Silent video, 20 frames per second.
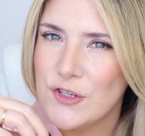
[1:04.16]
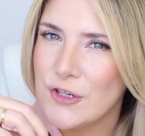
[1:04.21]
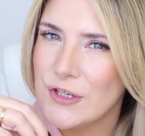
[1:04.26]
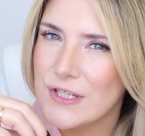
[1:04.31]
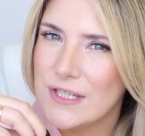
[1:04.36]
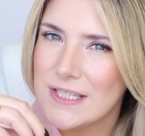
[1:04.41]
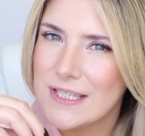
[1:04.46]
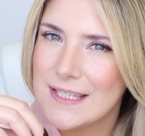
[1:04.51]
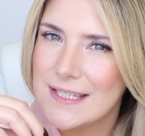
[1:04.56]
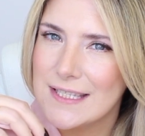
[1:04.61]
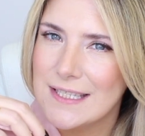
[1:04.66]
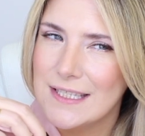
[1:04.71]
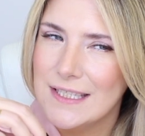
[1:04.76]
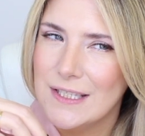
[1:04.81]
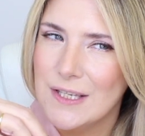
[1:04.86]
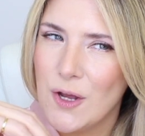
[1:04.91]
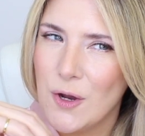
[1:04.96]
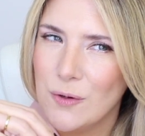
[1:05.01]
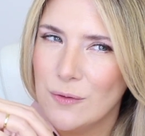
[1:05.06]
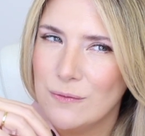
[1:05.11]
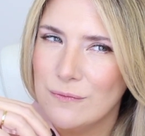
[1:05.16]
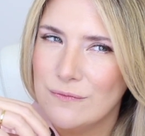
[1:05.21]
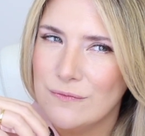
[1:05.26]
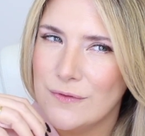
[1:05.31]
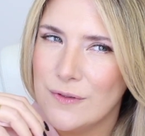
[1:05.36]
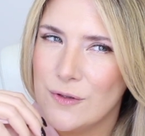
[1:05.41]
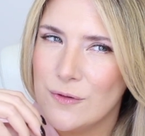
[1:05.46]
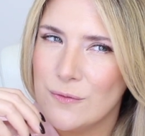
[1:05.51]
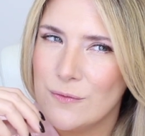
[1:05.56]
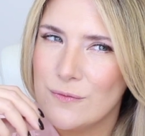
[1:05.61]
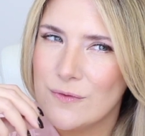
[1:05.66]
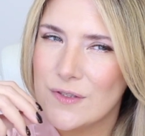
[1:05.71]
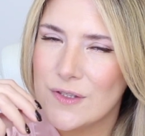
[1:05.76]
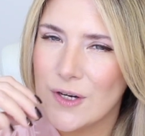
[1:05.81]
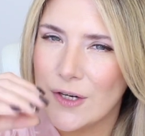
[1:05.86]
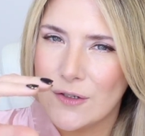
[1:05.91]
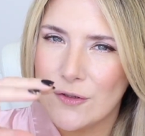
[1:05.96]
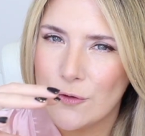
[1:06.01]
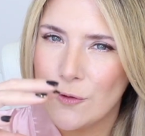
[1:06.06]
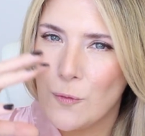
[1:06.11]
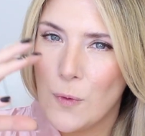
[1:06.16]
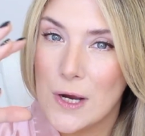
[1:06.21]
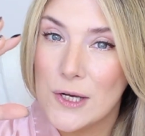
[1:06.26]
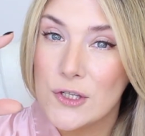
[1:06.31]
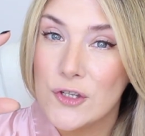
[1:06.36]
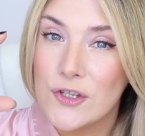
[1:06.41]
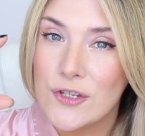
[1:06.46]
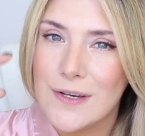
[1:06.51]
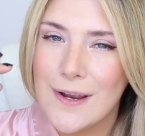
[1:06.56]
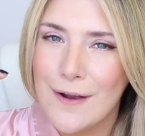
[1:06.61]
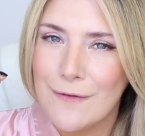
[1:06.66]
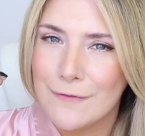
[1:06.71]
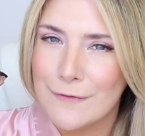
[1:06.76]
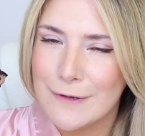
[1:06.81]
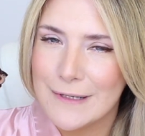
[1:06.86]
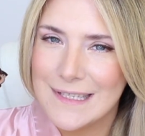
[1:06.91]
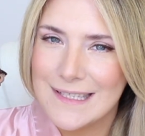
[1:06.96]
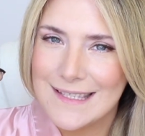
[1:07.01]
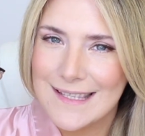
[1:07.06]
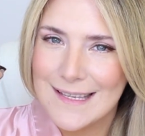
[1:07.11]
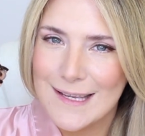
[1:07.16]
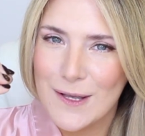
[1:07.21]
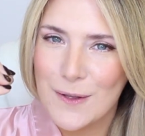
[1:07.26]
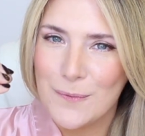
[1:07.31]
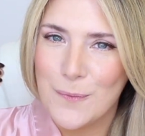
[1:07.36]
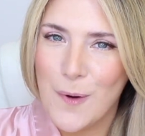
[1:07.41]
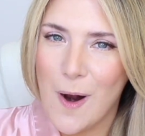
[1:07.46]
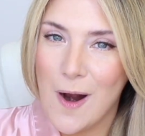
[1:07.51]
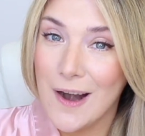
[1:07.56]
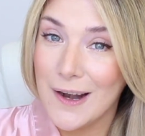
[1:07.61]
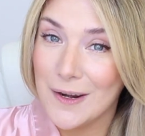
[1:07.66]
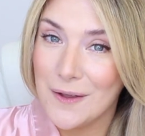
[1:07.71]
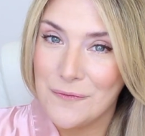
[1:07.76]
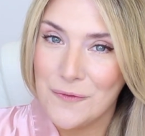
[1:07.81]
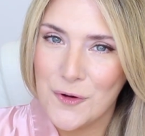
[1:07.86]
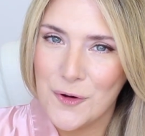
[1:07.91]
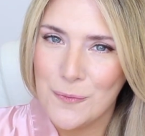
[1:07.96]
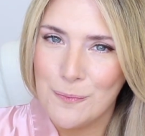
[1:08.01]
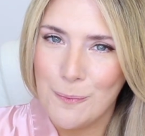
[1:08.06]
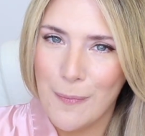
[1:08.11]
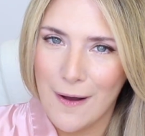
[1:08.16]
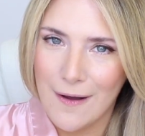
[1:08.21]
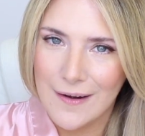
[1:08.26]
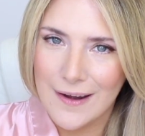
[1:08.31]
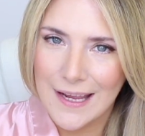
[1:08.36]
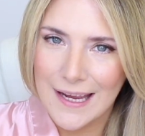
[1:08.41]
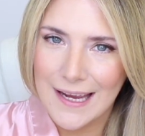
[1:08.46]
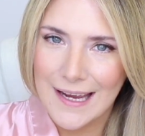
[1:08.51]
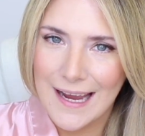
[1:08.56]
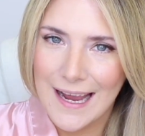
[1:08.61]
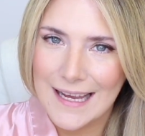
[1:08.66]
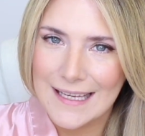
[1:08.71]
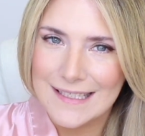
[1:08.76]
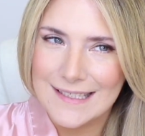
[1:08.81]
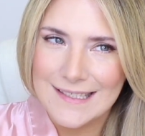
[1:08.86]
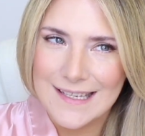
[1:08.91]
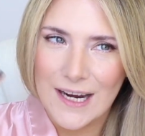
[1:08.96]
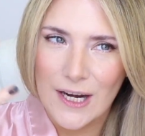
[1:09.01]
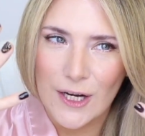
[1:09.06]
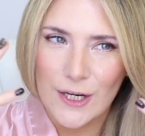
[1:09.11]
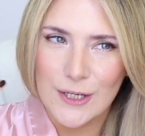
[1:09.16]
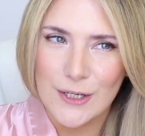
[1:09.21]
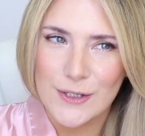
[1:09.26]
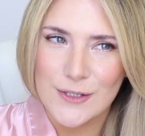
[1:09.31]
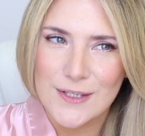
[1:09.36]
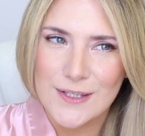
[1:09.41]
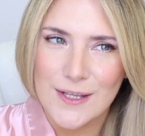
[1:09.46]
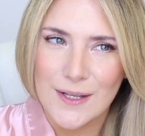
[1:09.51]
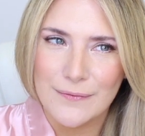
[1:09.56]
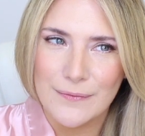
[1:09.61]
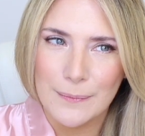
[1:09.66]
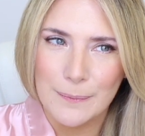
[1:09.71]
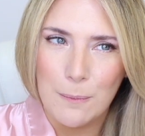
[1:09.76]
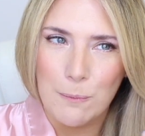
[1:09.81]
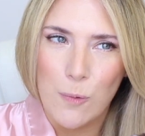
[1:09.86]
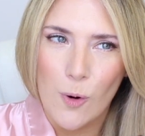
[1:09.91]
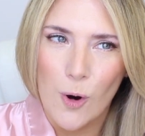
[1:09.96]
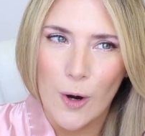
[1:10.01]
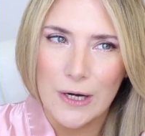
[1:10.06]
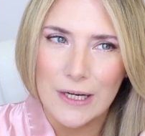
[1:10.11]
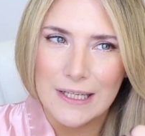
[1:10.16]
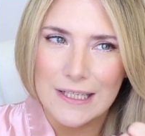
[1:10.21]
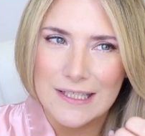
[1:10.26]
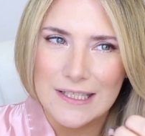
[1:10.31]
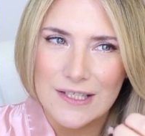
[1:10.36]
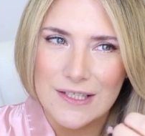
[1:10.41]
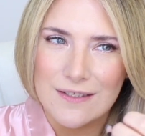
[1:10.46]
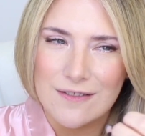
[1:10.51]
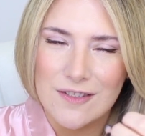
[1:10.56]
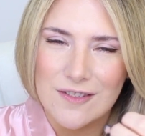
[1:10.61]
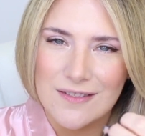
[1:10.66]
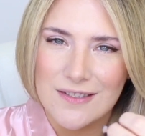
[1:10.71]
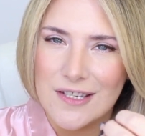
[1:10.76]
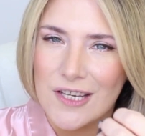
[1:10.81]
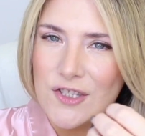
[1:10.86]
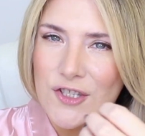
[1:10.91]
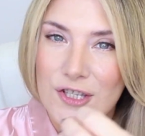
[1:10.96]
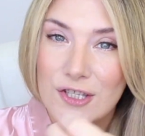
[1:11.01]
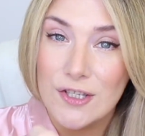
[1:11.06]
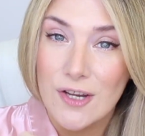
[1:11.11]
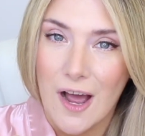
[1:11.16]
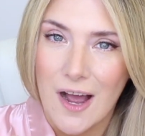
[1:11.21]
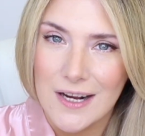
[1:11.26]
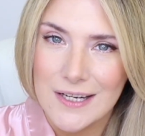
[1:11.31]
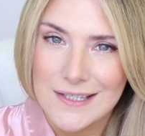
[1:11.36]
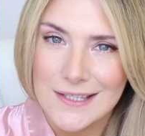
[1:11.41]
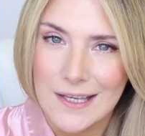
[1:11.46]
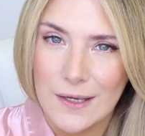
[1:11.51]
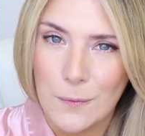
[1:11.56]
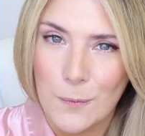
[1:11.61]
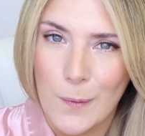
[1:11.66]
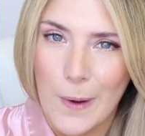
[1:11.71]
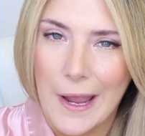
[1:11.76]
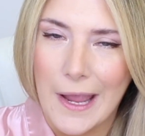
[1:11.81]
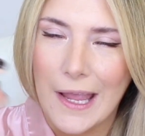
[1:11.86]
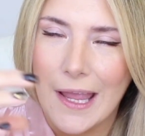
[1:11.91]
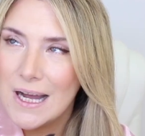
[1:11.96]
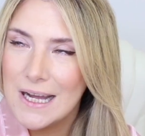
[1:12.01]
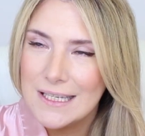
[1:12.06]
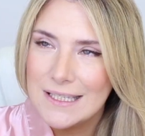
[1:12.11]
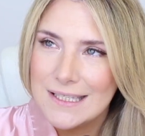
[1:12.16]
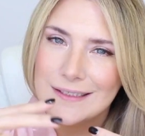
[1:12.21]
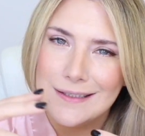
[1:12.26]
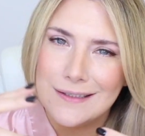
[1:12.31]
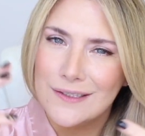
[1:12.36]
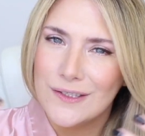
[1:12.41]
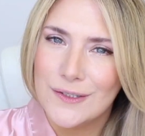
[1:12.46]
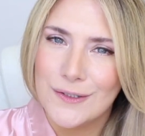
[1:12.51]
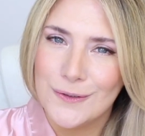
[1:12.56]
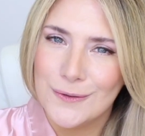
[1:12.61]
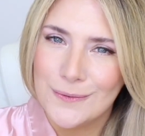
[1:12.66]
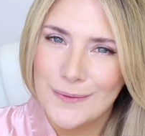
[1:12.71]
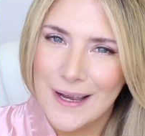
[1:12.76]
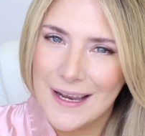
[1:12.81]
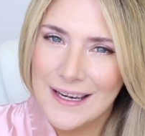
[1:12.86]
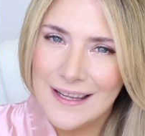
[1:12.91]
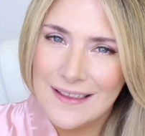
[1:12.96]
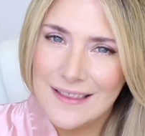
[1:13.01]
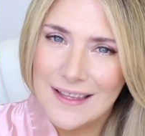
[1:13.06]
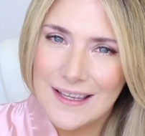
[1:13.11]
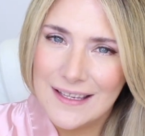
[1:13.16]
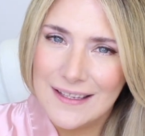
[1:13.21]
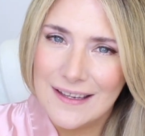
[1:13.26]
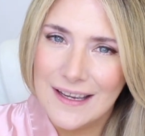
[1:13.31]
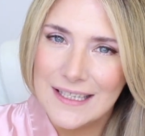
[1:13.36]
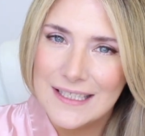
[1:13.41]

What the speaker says: years, you know, you start to question every single part of your body and tear yourself apart in such a toxic way. But I didn't do anything.